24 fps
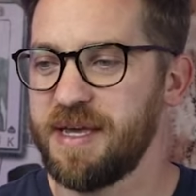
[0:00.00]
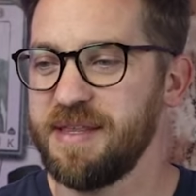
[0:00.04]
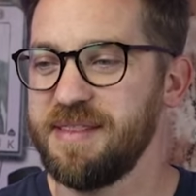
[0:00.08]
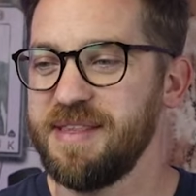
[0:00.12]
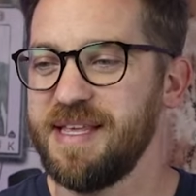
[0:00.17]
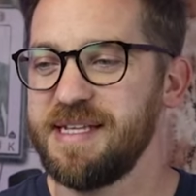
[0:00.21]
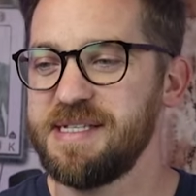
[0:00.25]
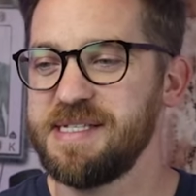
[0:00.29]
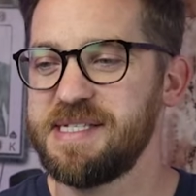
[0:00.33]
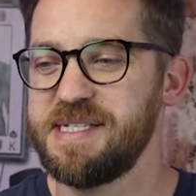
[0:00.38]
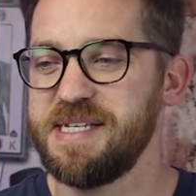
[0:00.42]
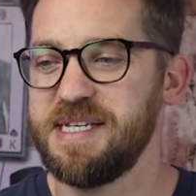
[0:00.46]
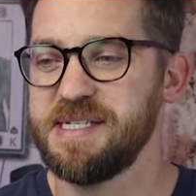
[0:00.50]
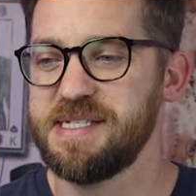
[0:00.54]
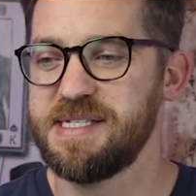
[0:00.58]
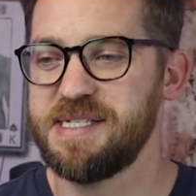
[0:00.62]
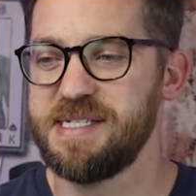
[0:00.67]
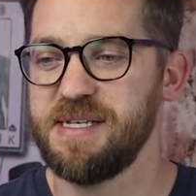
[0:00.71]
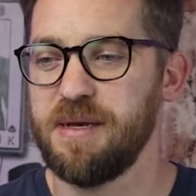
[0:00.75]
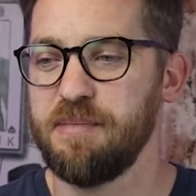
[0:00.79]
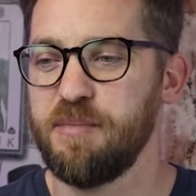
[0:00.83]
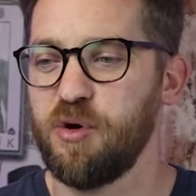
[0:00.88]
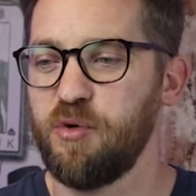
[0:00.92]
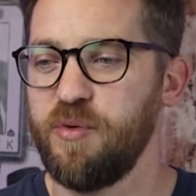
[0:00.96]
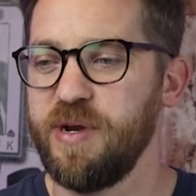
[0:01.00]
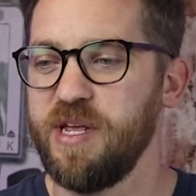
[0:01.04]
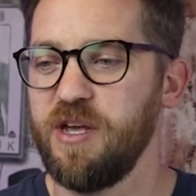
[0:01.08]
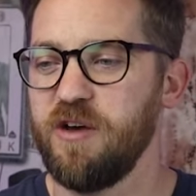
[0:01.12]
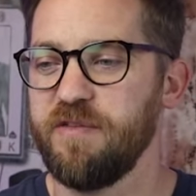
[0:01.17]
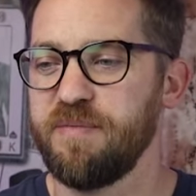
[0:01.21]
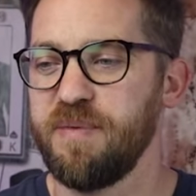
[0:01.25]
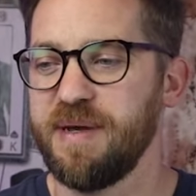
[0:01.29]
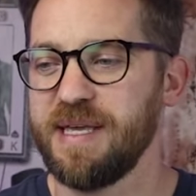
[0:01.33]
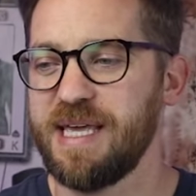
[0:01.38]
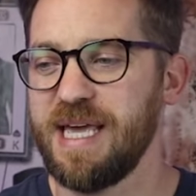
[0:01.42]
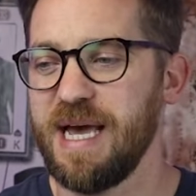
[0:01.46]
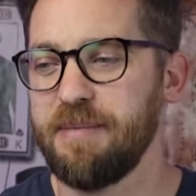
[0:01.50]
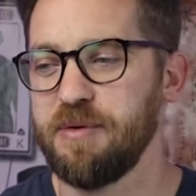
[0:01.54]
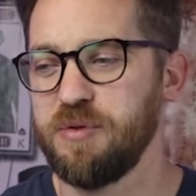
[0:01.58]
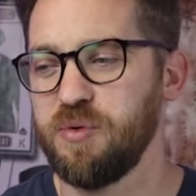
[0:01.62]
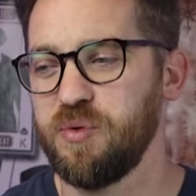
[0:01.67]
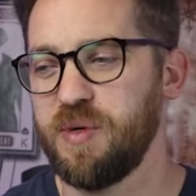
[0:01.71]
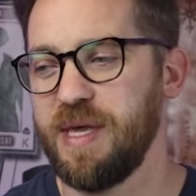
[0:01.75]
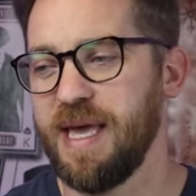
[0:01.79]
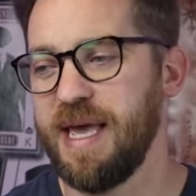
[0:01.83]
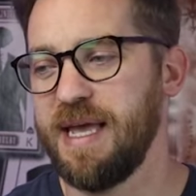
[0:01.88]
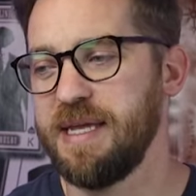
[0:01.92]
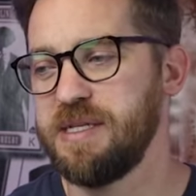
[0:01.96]
can then see a summary of my capital
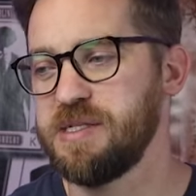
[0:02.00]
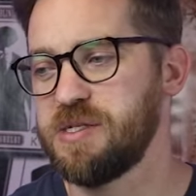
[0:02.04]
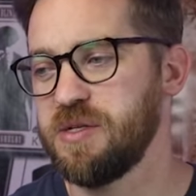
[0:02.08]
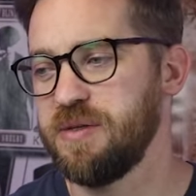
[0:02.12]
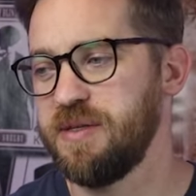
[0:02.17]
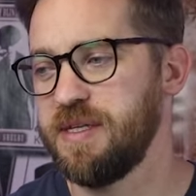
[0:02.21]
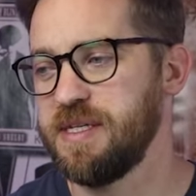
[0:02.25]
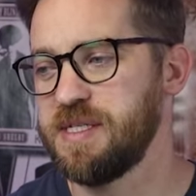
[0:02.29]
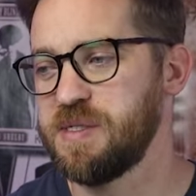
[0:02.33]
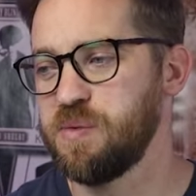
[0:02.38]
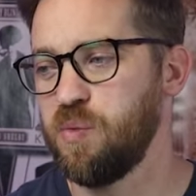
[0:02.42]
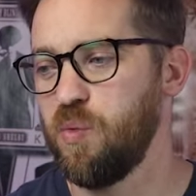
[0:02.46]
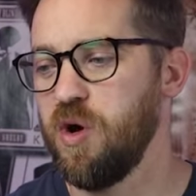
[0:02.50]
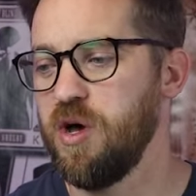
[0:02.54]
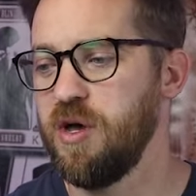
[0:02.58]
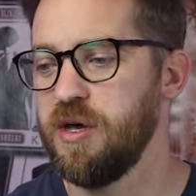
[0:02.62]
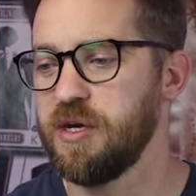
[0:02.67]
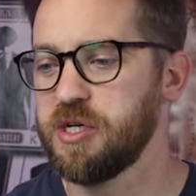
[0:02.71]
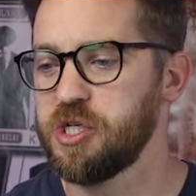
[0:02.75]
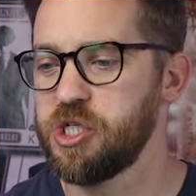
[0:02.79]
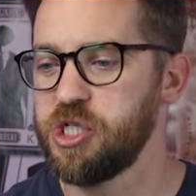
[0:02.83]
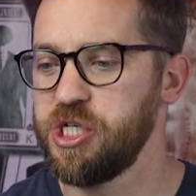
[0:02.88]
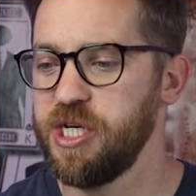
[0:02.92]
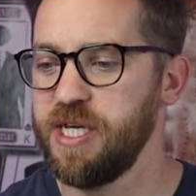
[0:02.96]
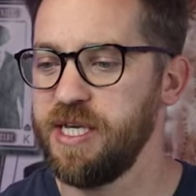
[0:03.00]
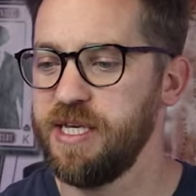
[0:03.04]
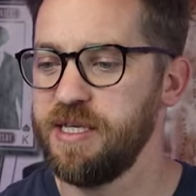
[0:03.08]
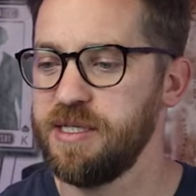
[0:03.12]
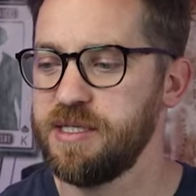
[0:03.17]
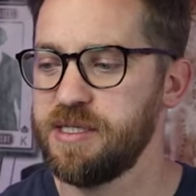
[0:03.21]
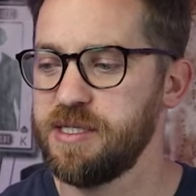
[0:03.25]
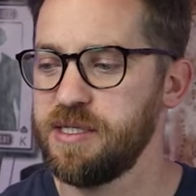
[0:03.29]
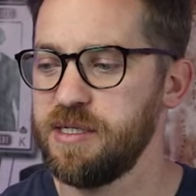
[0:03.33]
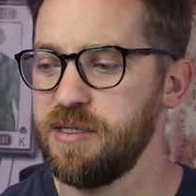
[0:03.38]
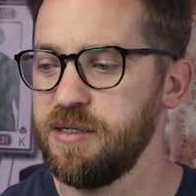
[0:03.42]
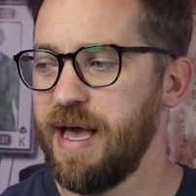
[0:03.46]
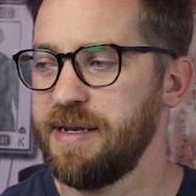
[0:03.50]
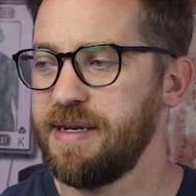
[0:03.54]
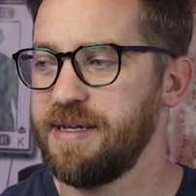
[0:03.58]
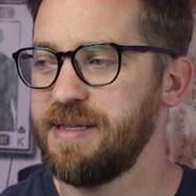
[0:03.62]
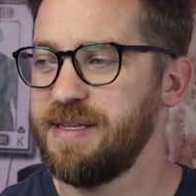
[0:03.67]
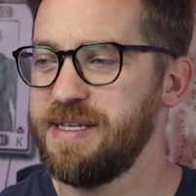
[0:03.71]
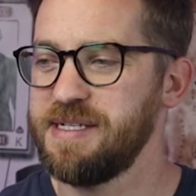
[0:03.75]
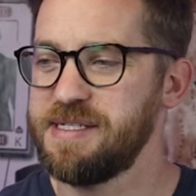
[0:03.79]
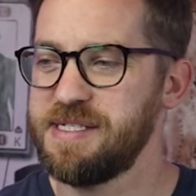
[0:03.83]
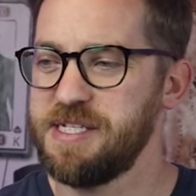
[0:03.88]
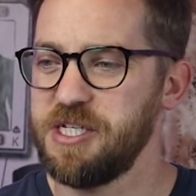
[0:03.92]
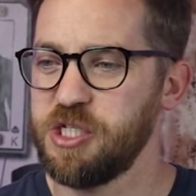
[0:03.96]
gains on this worksheet. And in
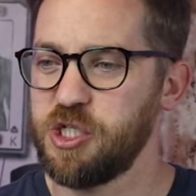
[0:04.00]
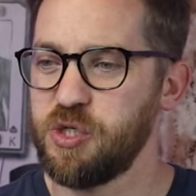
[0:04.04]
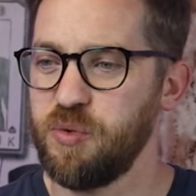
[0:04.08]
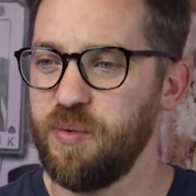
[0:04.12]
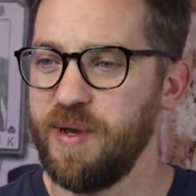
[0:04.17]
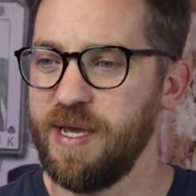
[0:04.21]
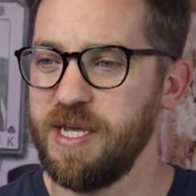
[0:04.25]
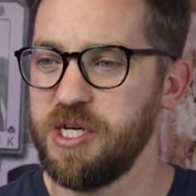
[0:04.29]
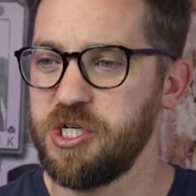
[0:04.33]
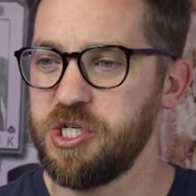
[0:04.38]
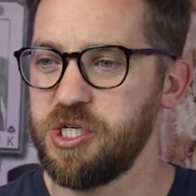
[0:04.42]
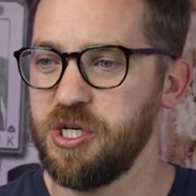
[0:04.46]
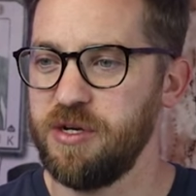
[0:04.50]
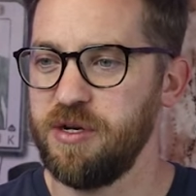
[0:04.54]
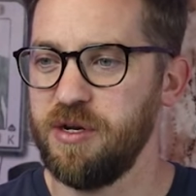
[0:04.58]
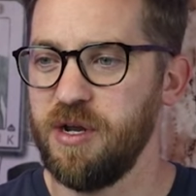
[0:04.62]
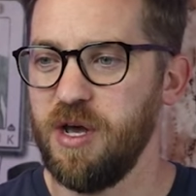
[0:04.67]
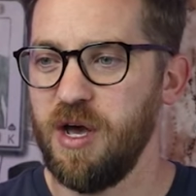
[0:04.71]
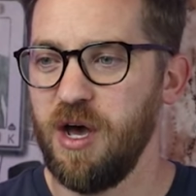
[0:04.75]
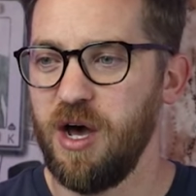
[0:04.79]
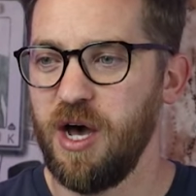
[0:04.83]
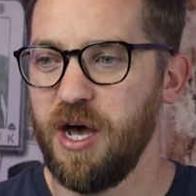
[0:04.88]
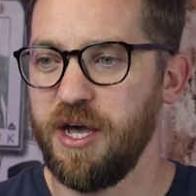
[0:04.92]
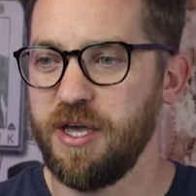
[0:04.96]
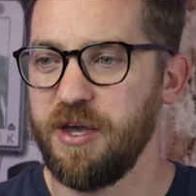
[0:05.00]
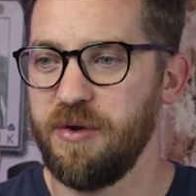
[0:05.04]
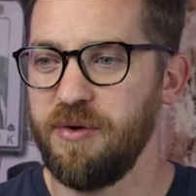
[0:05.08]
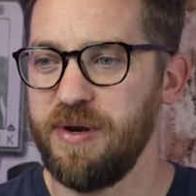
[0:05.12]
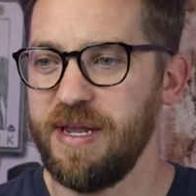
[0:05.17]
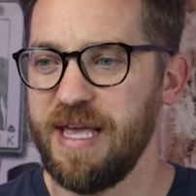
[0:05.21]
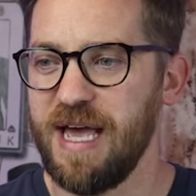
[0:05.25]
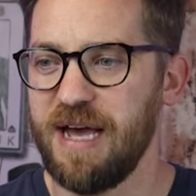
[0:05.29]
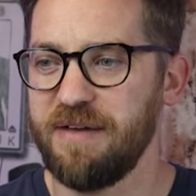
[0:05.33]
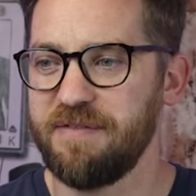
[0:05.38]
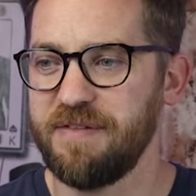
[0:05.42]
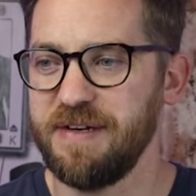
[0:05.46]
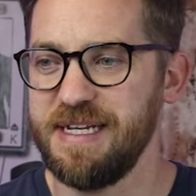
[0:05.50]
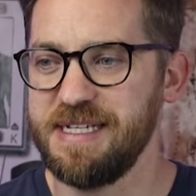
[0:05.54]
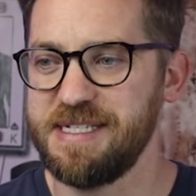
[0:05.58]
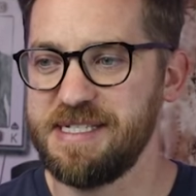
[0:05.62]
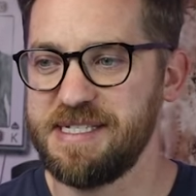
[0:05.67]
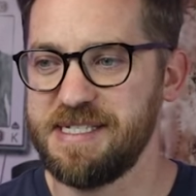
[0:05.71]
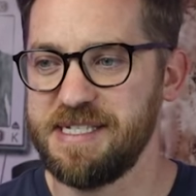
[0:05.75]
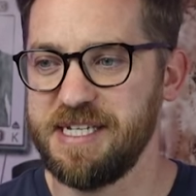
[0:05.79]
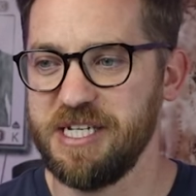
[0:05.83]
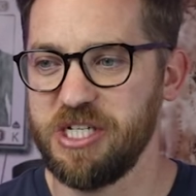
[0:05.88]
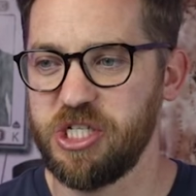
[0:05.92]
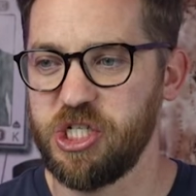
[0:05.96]
this situation, I only have
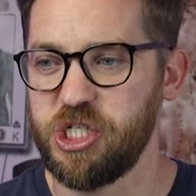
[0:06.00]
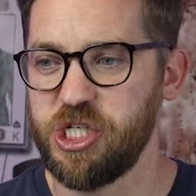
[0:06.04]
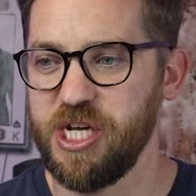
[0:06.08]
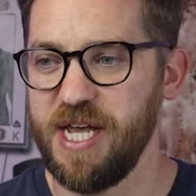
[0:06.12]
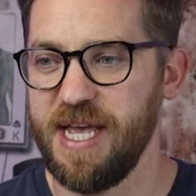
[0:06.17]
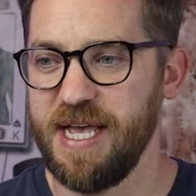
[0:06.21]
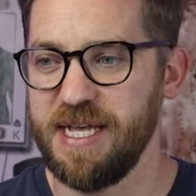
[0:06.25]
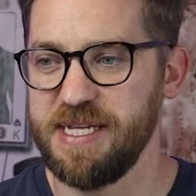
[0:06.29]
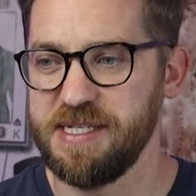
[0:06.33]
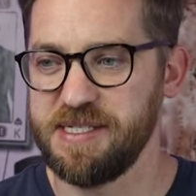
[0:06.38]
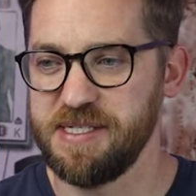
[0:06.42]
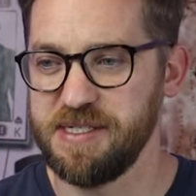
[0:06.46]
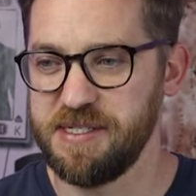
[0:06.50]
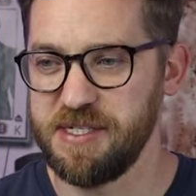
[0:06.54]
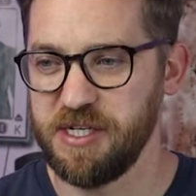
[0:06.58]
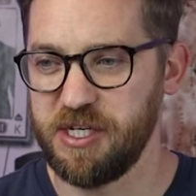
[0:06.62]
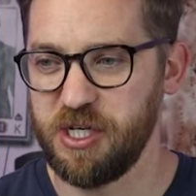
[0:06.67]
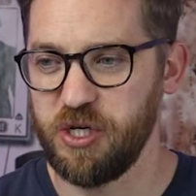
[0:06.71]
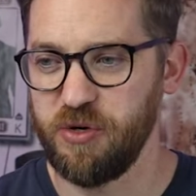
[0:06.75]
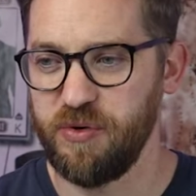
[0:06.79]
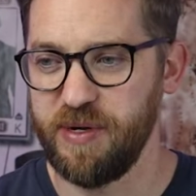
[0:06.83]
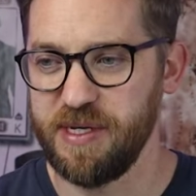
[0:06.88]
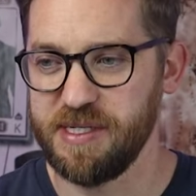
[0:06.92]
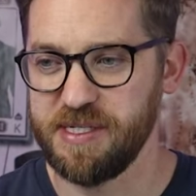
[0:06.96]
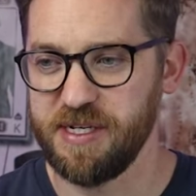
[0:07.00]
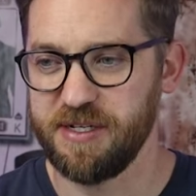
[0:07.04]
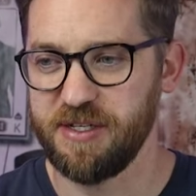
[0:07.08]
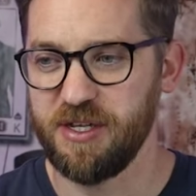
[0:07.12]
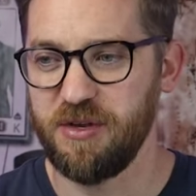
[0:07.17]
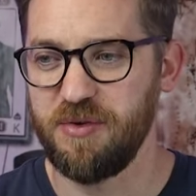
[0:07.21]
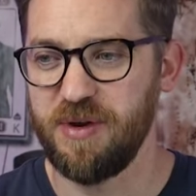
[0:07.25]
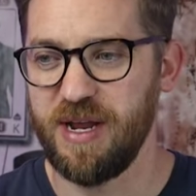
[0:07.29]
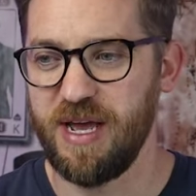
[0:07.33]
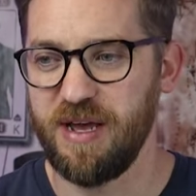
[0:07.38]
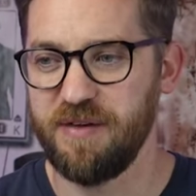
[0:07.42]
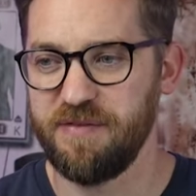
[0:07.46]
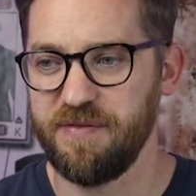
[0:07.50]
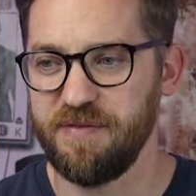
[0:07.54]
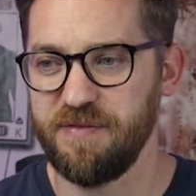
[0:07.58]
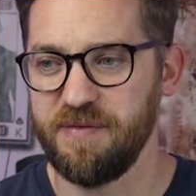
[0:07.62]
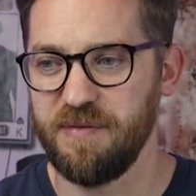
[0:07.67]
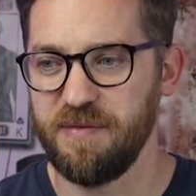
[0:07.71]
listed shares and securities. I don't have